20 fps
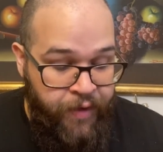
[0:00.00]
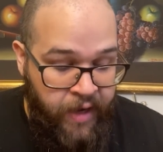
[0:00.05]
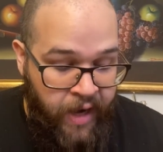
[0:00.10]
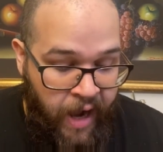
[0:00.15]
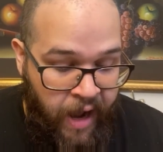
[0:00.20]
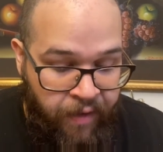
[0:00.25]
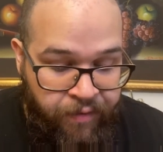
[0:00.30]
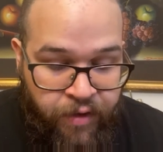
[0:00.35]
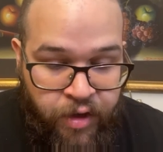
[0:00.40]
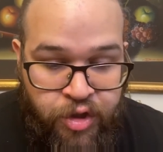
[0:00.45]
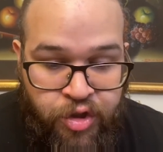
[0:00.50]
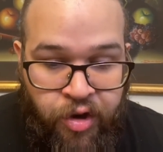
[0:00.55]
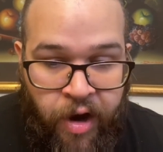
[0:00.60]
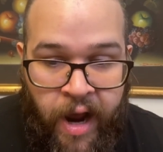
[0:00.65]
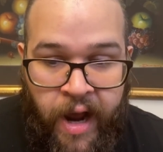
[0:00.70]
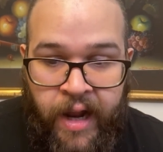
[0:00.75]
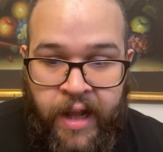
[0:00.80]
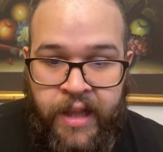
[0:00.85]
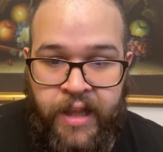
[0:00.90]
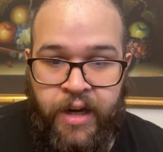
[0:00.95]
going to have to
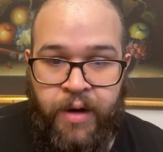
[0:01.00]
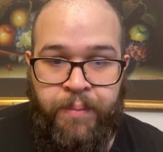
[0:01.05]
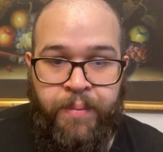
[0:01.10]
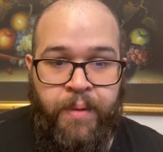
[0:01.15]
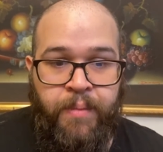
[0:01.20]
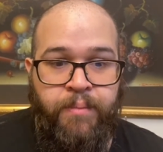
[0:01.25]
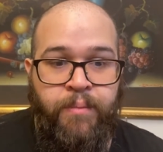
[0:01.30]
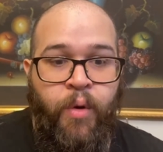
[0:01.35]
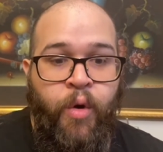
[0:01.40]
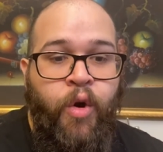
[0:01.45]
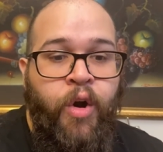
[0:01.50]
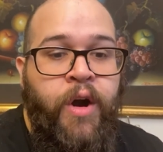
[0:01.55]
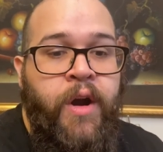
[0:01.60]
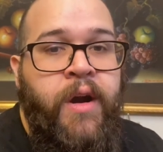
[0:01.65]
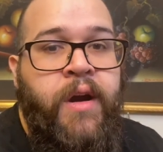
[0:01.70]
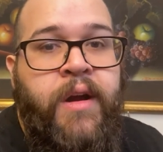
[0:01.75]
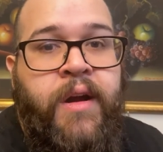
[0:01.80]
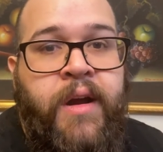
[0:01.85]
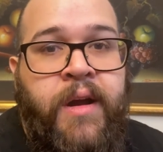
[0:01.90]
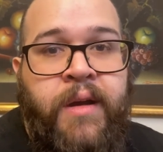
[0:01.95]
try a little bit
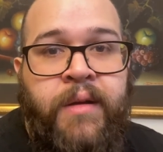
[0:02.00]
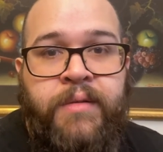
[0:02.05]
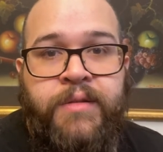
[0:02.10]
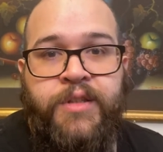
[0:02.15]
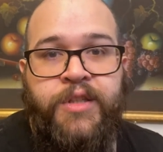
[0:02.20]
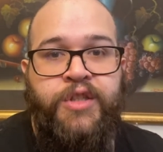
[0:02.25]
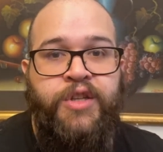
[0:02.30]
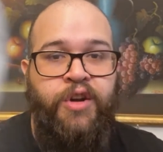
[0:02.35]
more. Just